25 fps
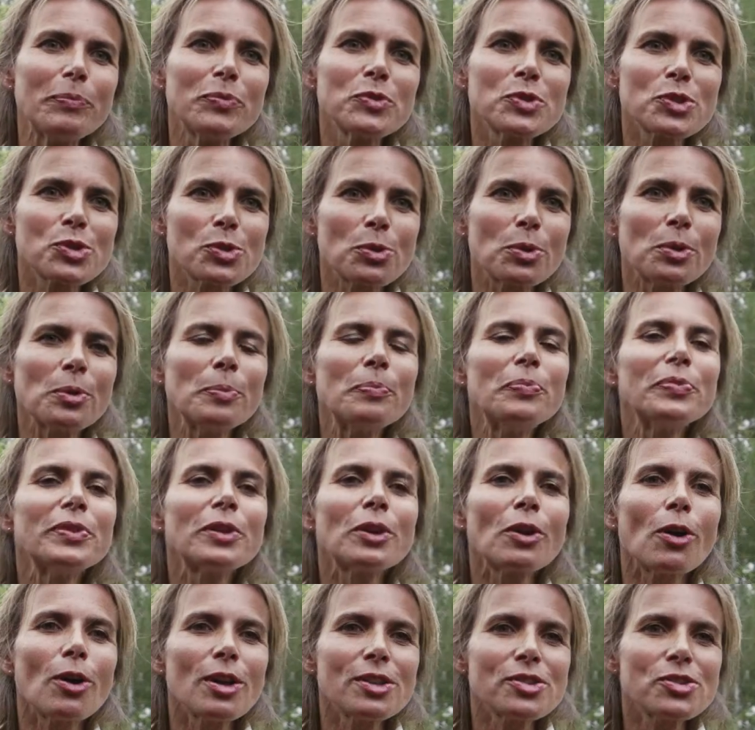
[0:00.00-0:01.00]
So
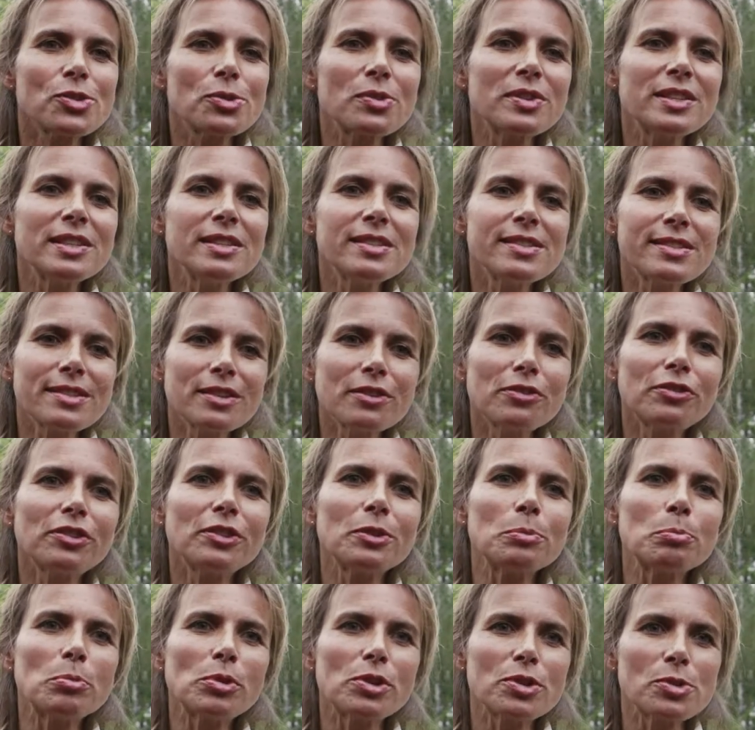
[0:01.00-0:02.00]
also these
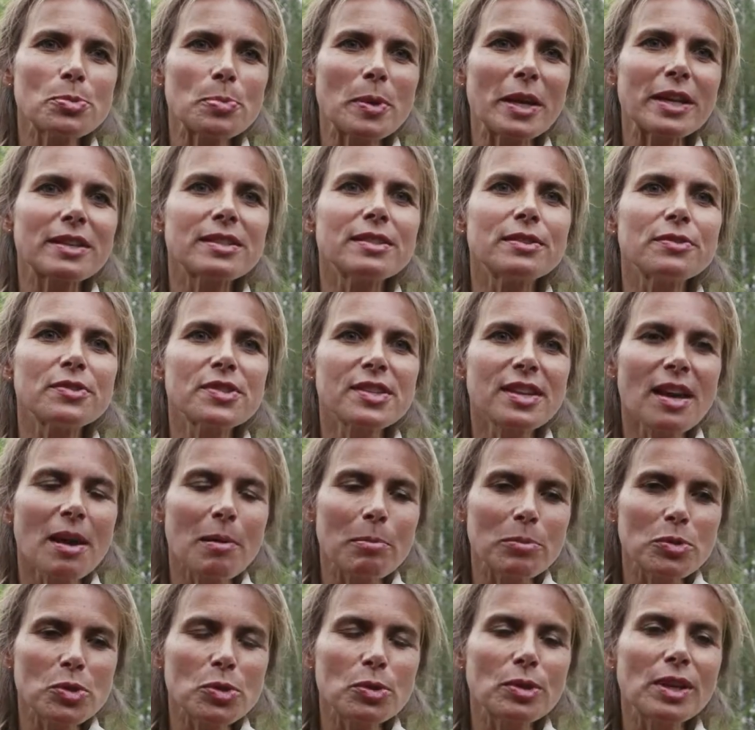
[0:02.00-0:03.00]
different perspectives
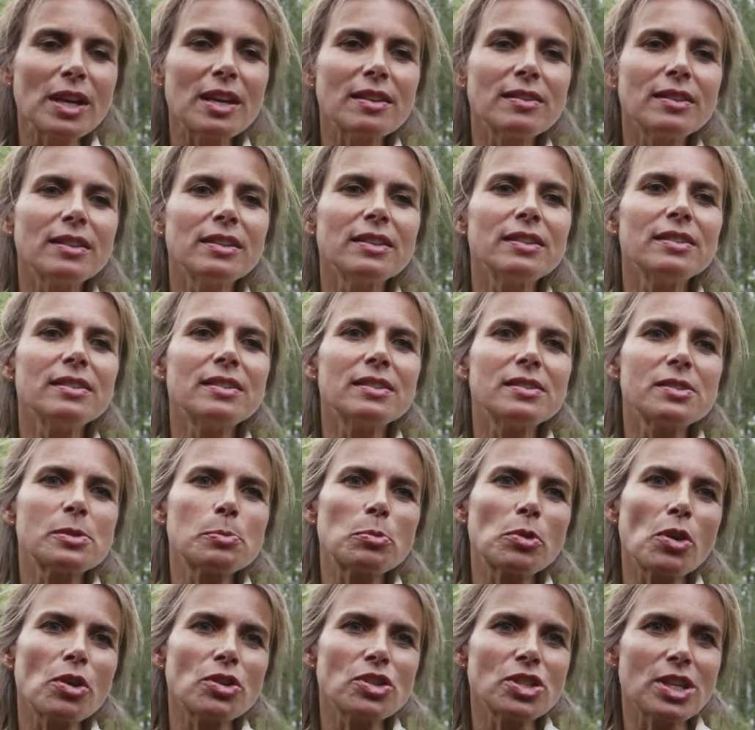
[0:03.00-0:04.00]
come together in this
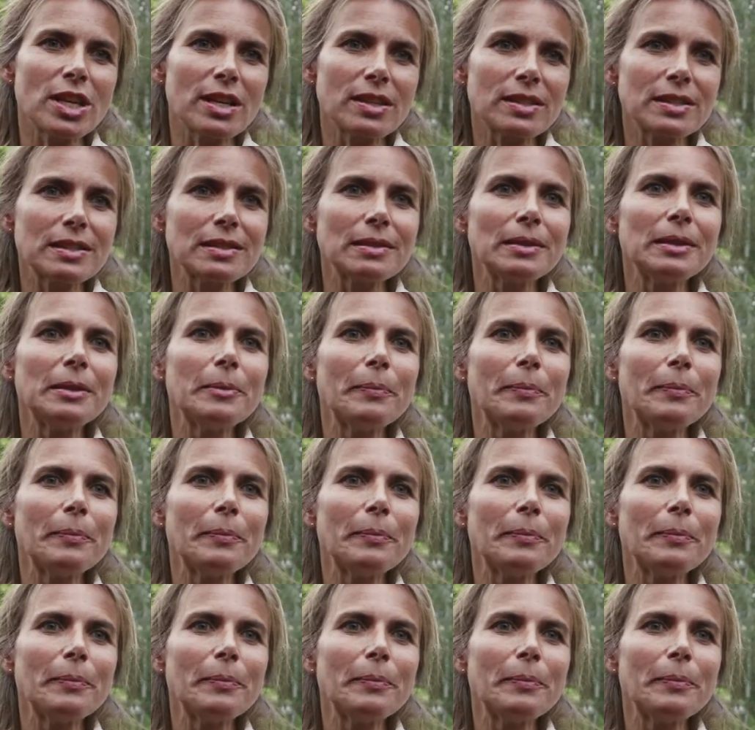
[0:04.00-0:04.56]
project.